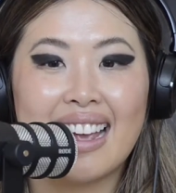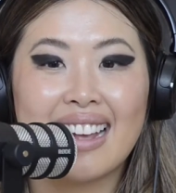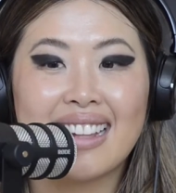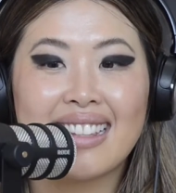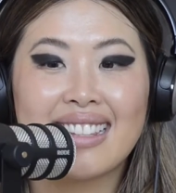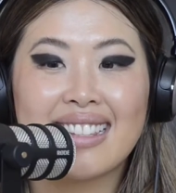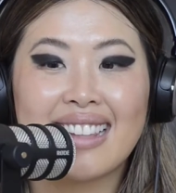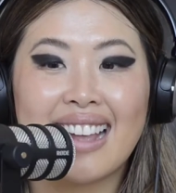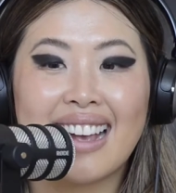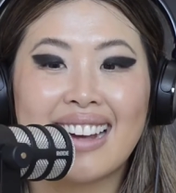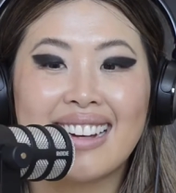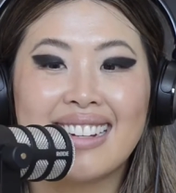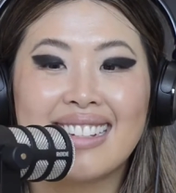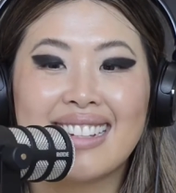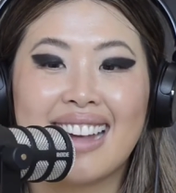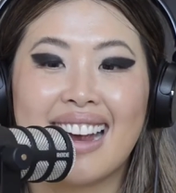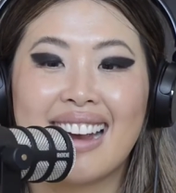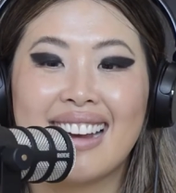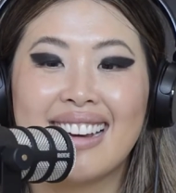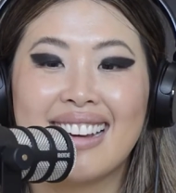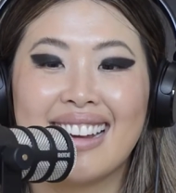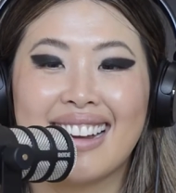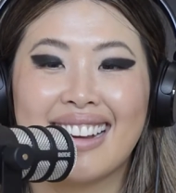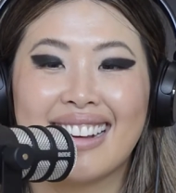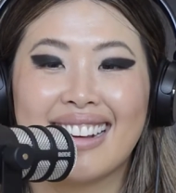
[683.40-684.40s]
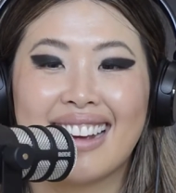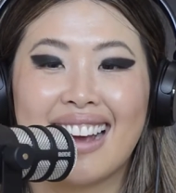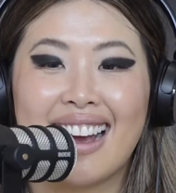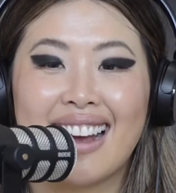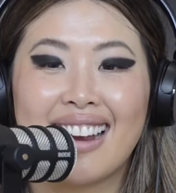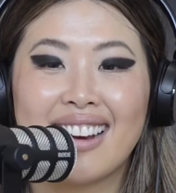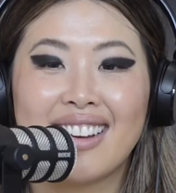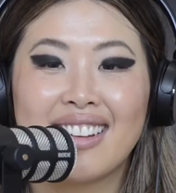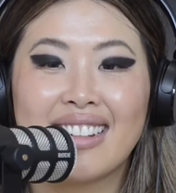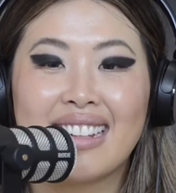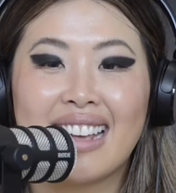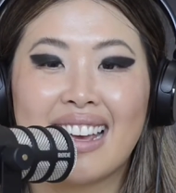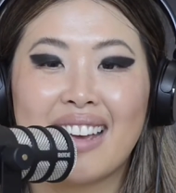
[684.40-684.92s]
it's like dating. I
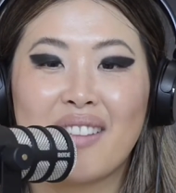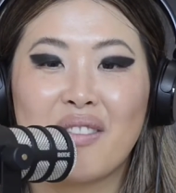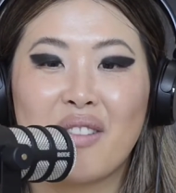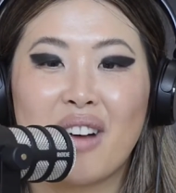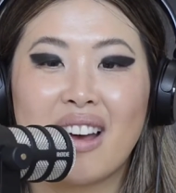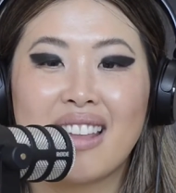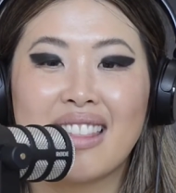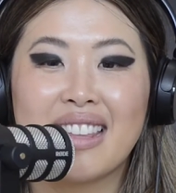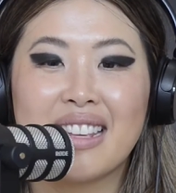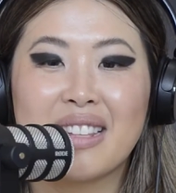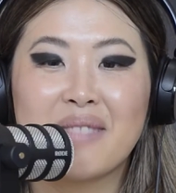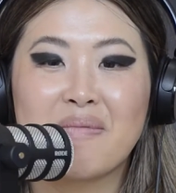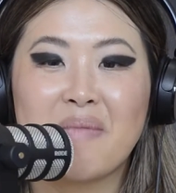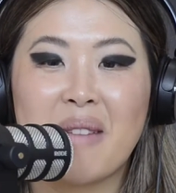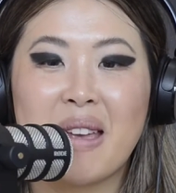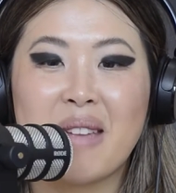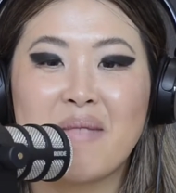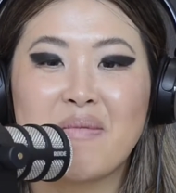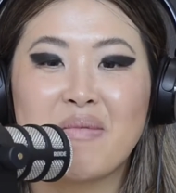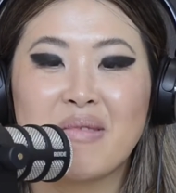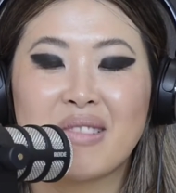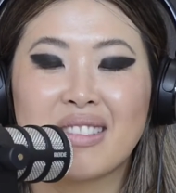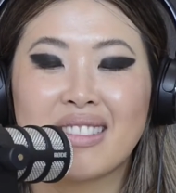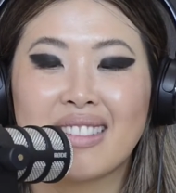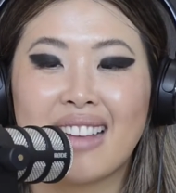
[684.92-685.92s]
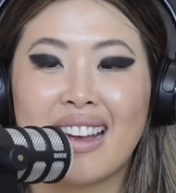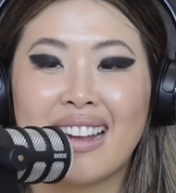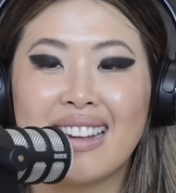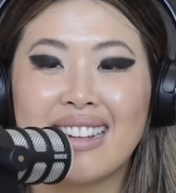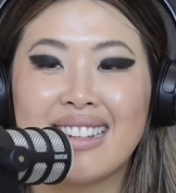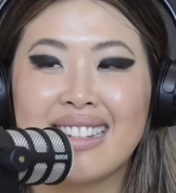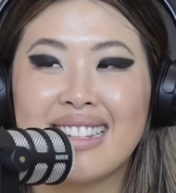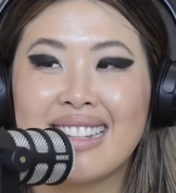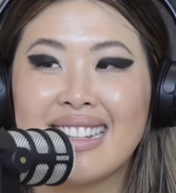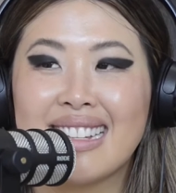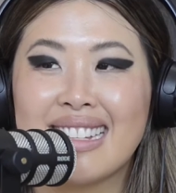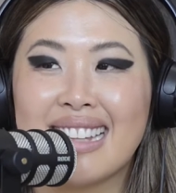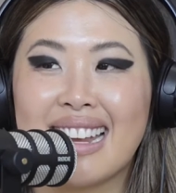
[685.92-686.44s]
don't get why these people slide
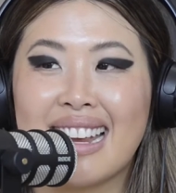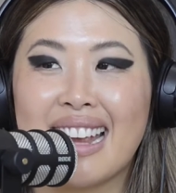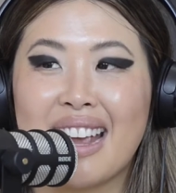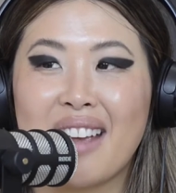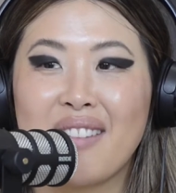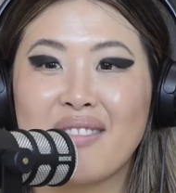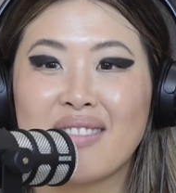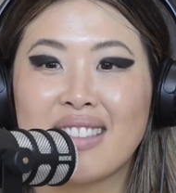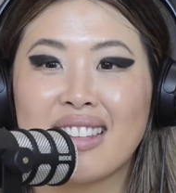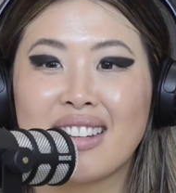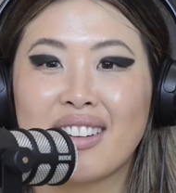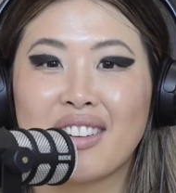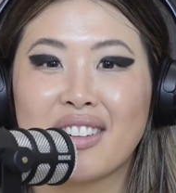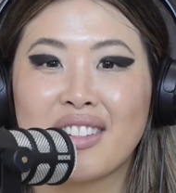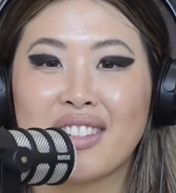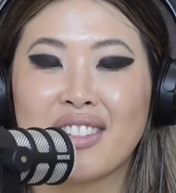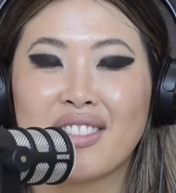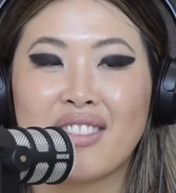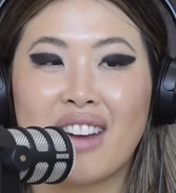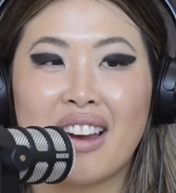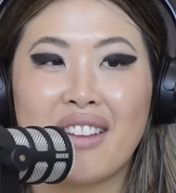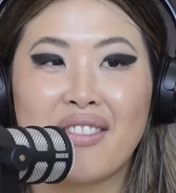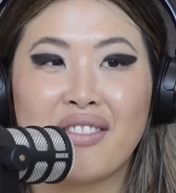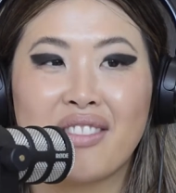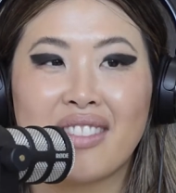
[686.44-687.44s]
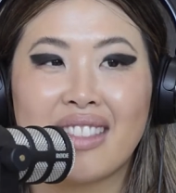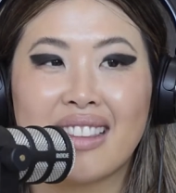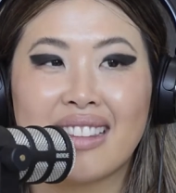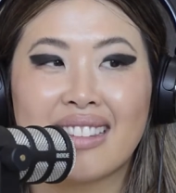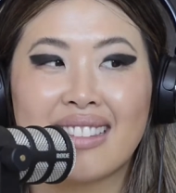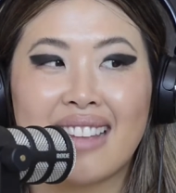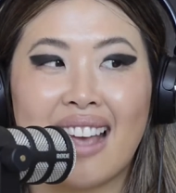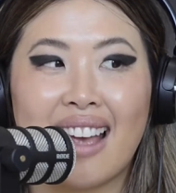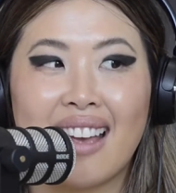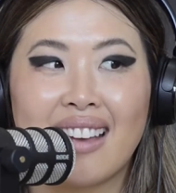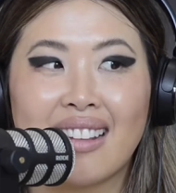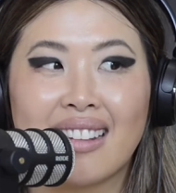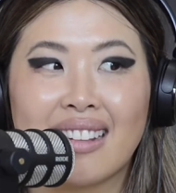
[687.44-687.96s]
into your DMs and go straight for the
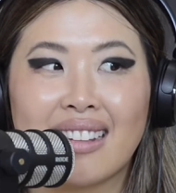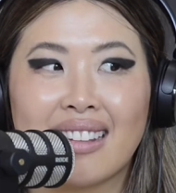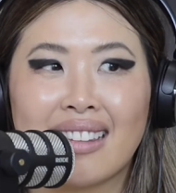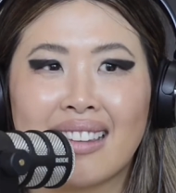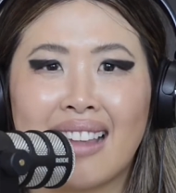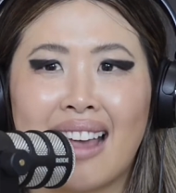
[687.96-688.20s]
sailors.